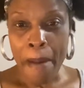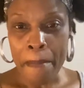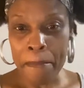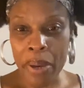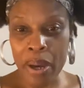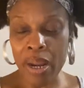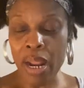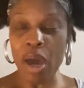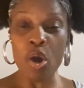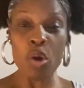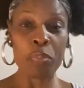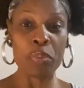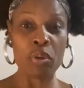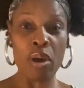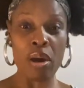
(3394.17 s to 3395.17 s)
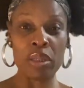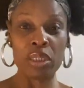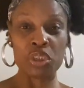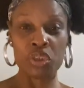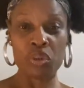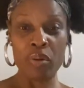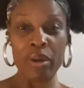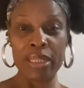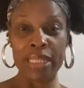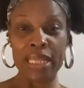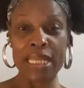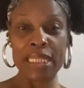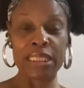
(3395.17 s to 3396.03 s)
But I hope you all enjoyed this.